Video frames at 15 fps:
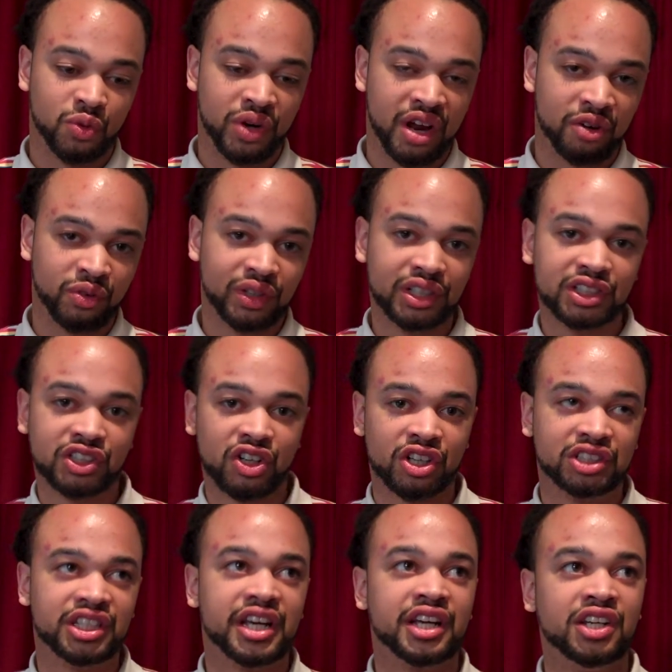when I really
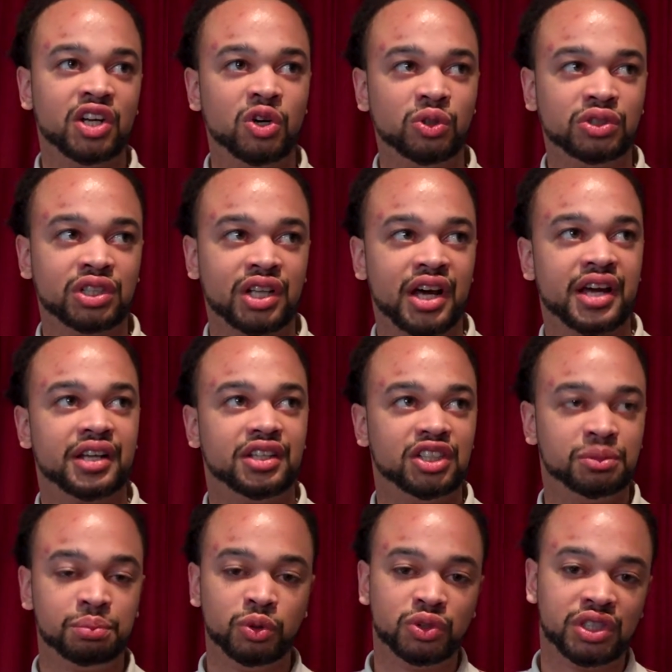started taking note to like
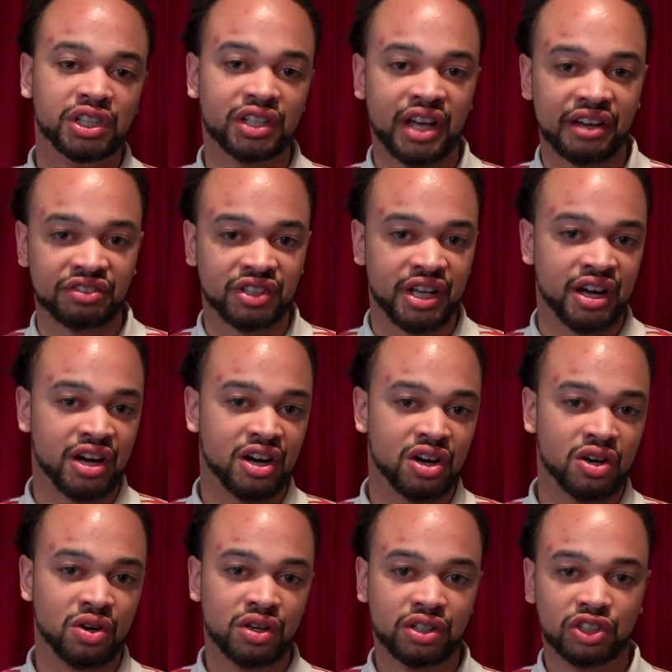this boutique
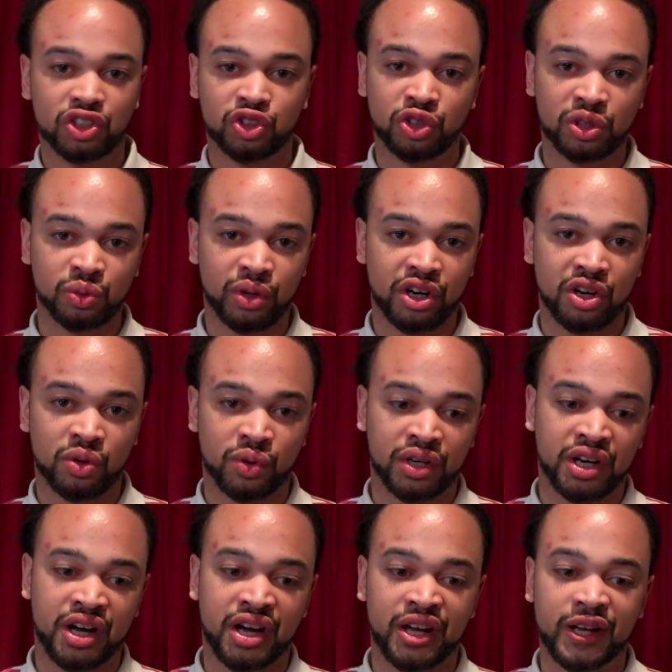lifestyle, streetwear and
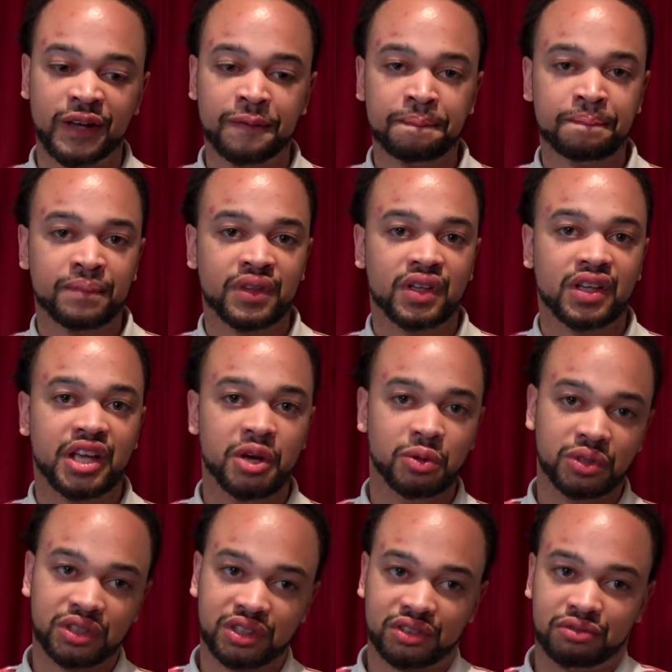whatnot, it
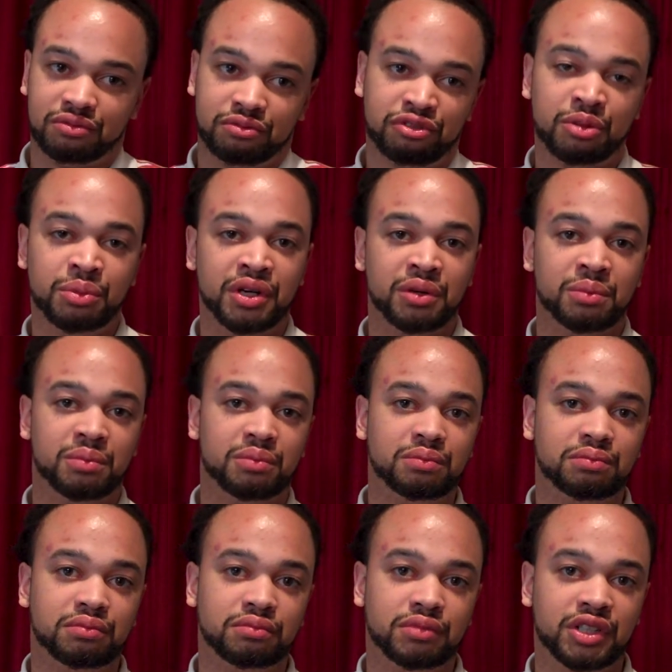was from them
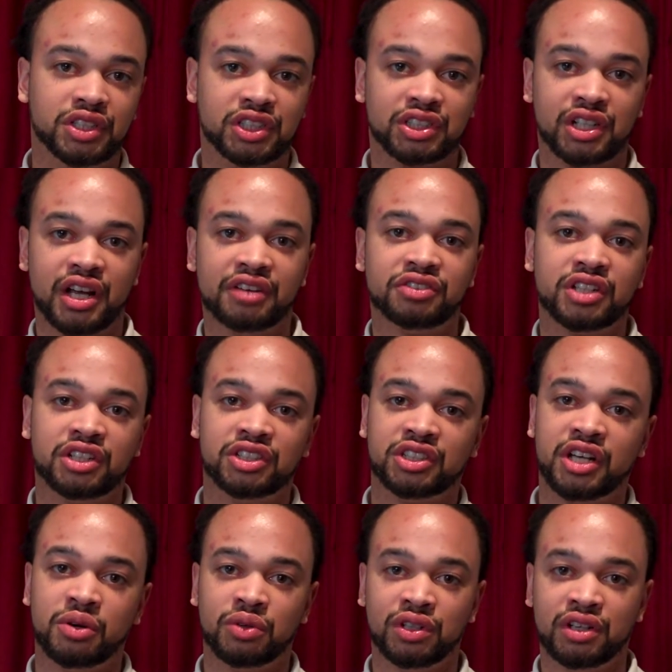and just the lifestyle
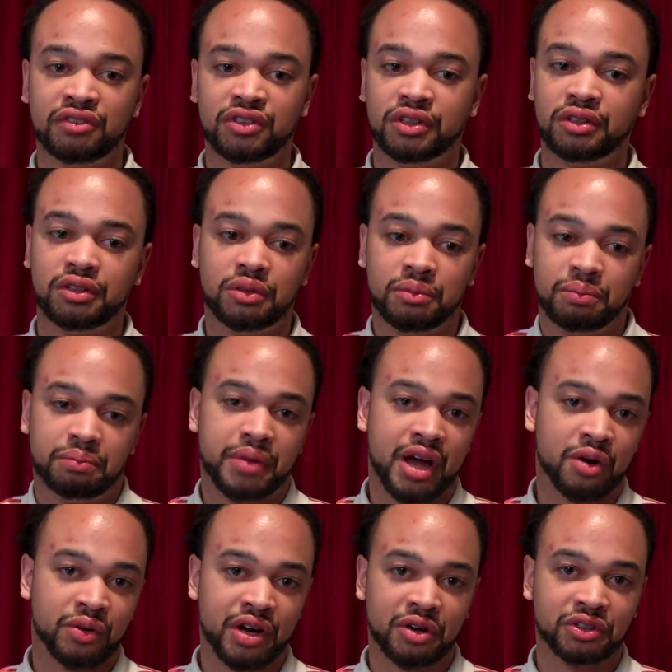that they were living
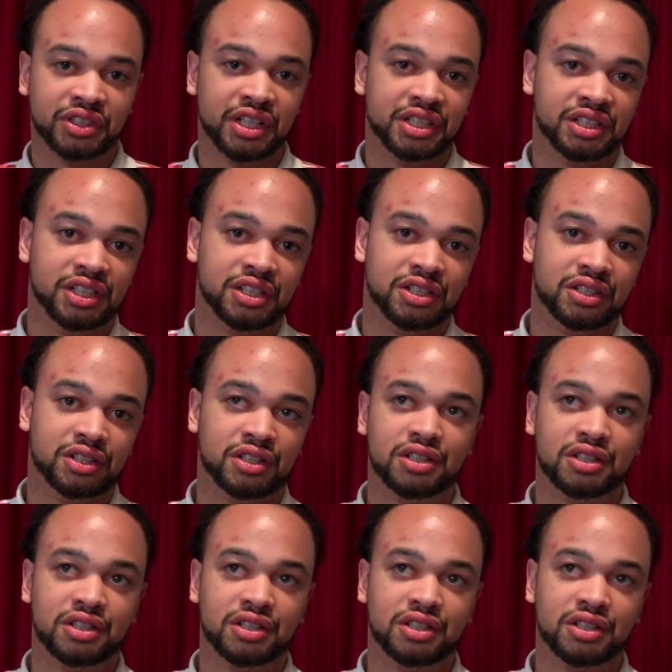back when I was 18.